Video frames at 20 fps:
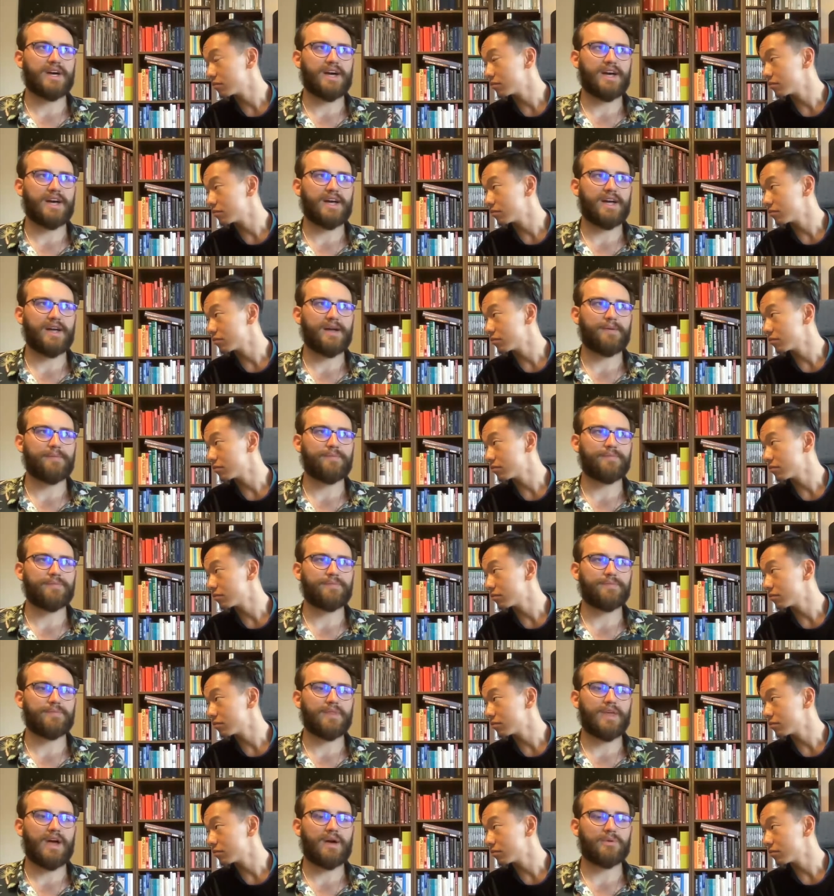Speaker 1: I um,
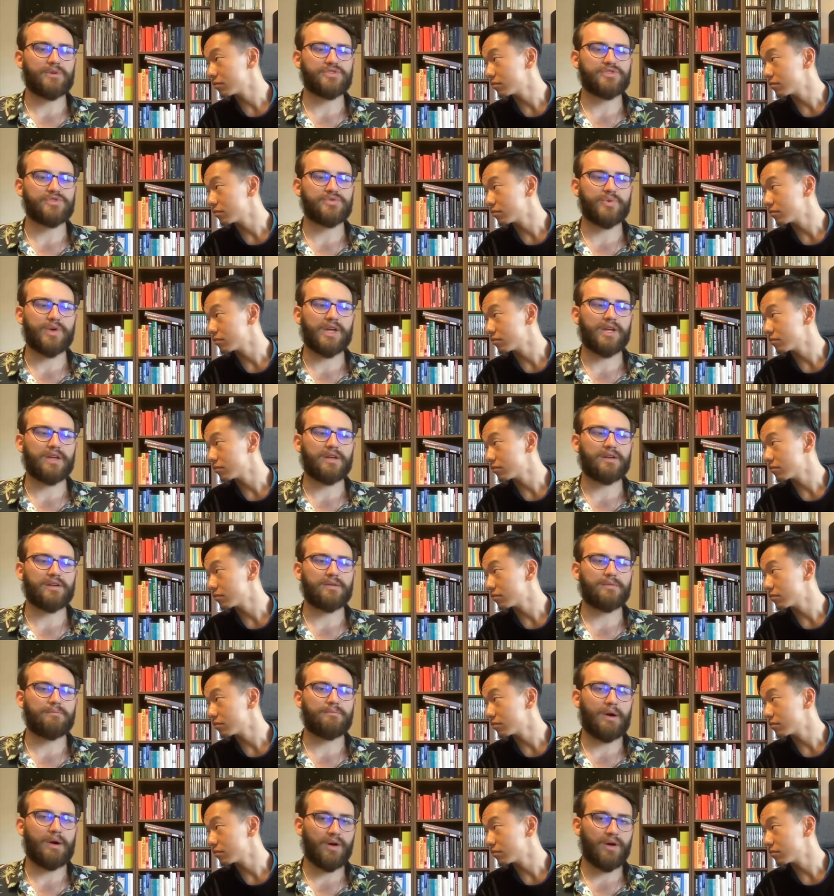I was doing
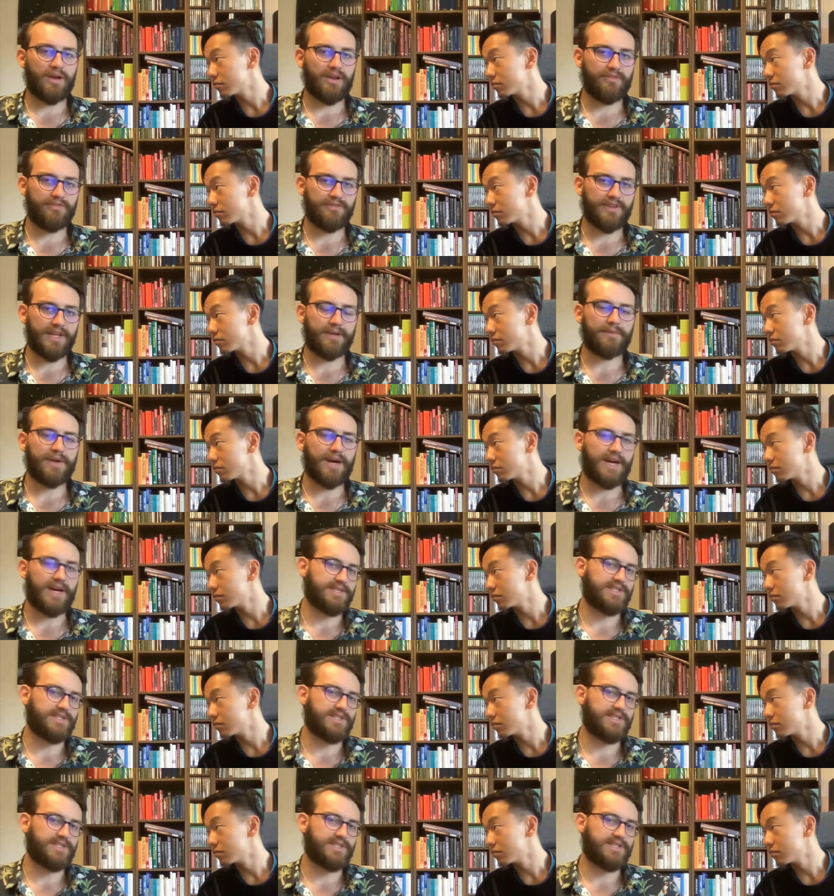powerlifting. I